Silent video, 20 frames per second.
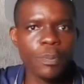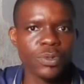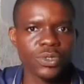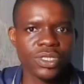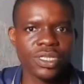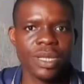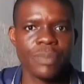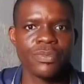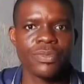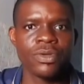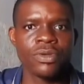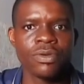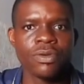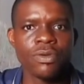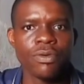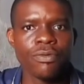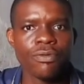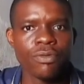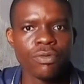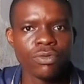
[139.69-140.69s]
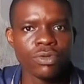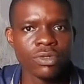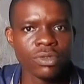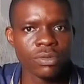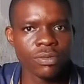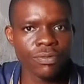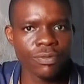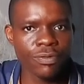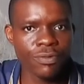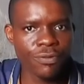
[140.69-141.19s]
Post UTME
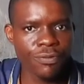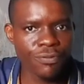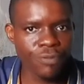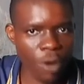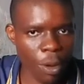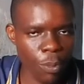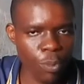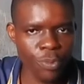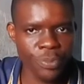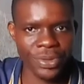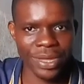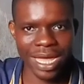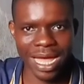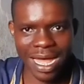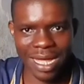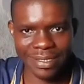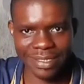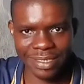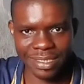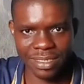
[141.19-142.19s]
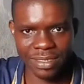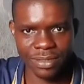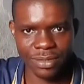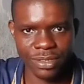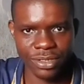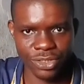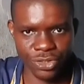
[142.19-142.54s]
form will be asked.